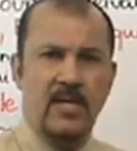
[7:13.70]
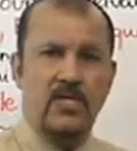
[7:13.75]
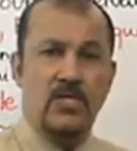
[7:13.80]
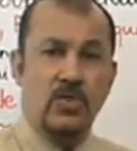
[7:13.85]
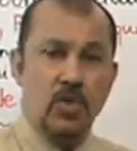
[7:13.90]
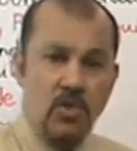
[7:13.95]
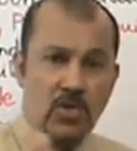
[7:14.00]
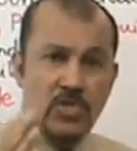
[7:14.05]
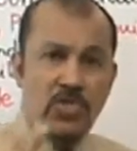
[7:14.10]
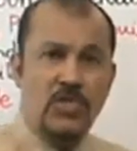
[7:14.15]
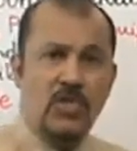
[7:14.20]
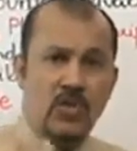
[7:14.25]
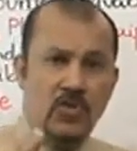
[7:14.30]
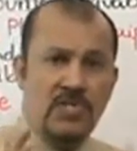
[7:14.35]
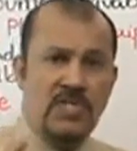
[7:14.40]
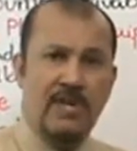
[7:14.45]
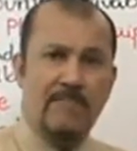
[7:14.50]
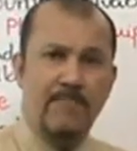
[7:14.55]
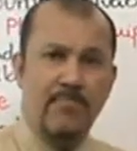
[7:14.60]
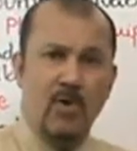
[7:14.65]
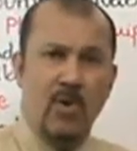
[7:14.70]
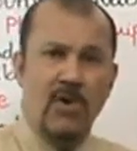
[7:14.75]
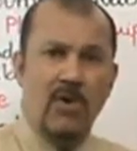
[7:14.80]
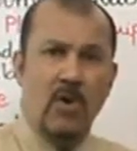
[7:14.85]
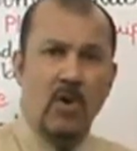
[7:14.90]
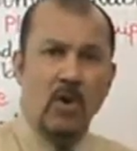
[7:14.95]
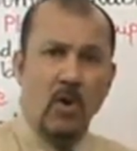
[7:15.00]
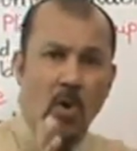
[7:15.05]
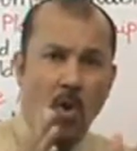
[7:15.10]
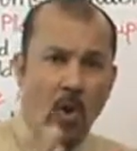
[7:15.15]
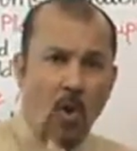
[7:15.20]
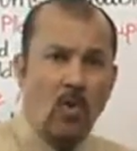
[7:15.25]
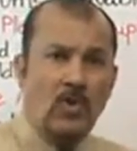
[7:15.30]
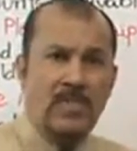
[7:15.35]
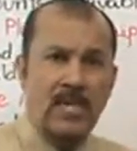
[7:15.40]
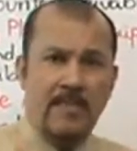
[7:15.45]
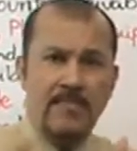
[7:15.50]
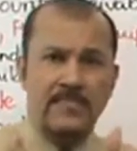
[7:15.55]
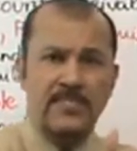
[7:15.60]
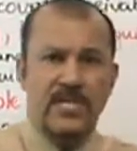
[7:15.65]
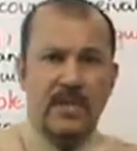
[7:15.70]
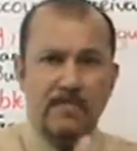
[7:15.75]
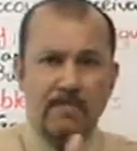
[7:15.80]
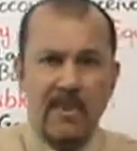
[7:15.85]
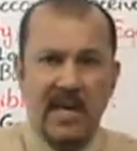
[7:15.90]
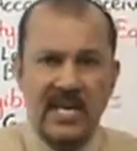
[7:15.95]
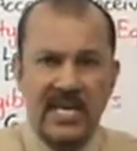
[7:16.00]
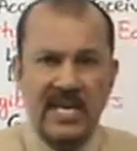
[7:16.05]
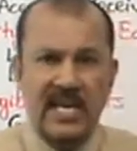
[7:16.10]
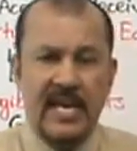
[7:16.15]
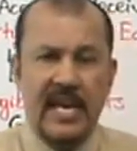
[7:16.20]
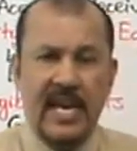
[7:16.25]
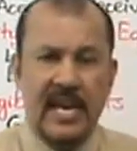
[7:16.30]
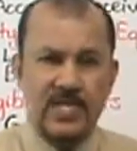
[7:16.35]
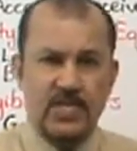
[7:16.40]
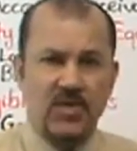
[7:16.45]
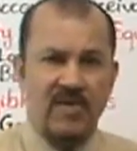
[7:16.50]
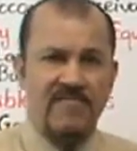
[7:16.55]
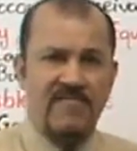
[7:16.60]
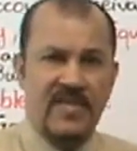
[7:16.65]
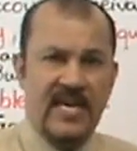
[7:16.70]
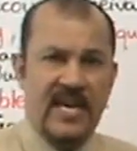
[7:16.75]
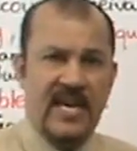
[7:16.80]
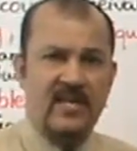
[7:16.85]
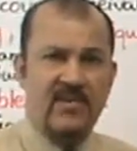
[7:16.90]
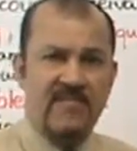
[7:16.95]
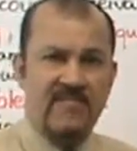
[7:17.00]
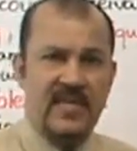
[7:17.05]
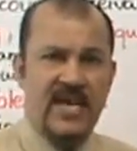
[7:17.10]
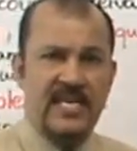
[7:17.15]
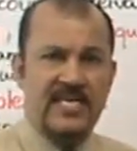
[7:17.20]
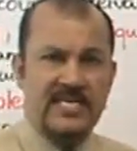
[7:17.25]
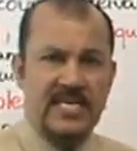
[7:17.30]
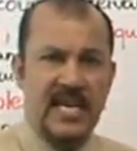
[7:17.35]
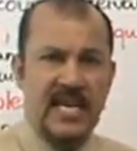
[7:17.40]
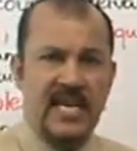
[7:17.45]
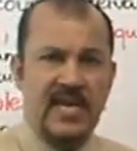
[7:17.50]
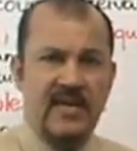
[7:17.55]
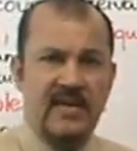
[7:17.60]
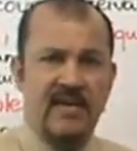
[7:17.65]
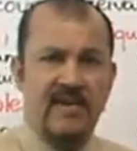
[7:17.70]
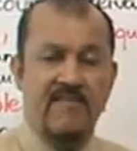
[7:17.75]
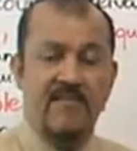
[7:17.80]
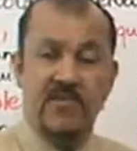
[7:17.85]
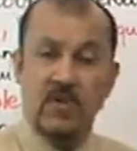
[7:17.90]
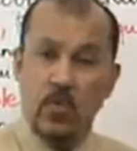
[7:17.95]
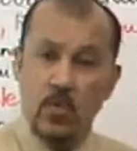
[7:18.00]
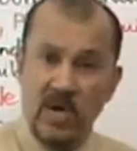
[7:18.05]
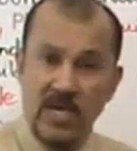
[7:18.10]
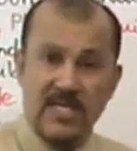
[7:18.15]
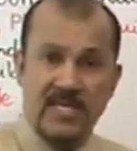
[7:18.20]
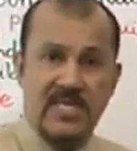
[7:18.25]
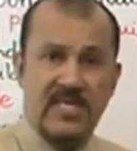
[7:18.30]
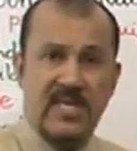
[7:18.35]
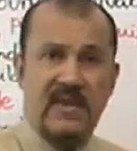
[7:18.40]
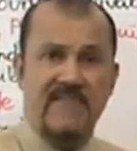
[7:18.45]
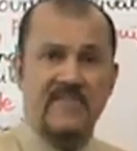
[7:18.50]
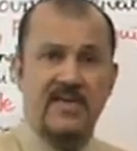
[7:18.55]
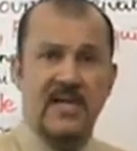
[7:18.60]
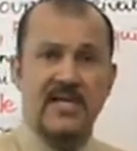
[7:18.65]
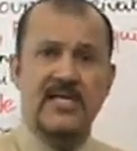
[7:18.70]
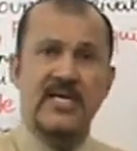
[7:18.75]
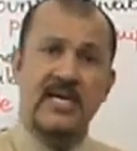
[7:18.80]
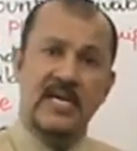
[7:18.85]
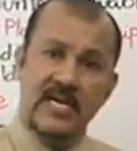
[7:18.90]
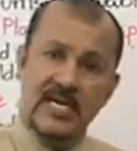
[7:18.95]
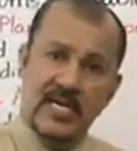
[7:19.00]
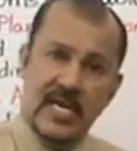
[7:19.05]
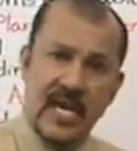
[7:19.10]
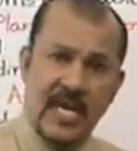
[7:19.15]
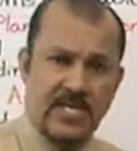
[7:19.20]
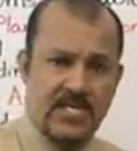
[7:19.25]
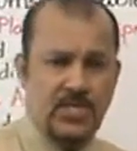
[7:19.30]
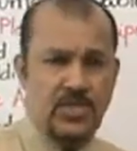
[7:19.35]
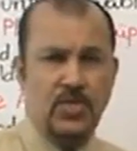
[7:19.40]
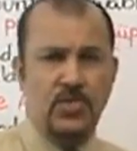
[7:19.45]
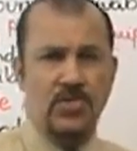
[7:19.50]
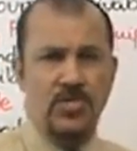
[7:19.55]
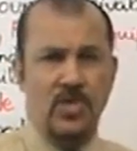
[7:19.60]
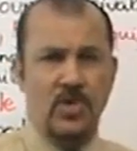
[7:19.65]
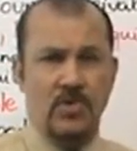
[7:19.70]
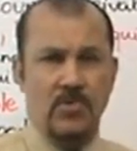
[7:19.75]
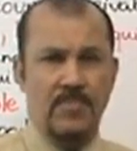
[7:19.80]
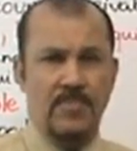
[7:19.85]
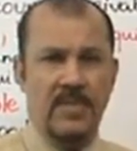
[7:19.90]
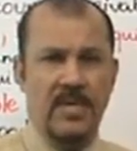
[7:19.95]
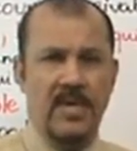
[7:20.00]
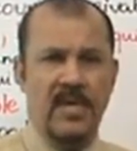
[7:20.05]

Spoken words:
don't you, the employer, owe them some money as of the end of that day for the work that they have done? Yes, you do.